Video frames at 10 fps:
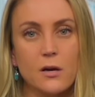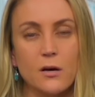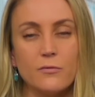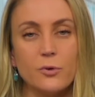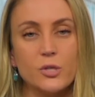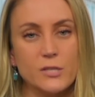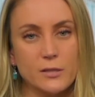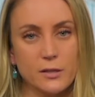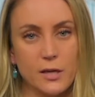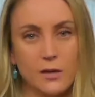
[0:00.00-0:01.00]

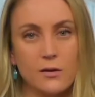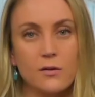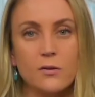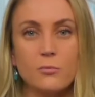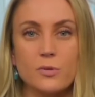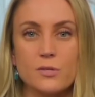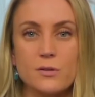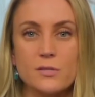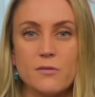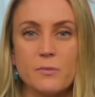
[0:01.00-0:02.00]
Unfortunately,
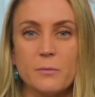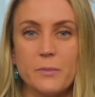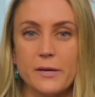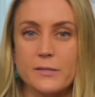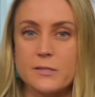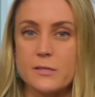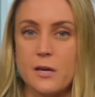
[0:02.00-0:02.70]
results have been mixed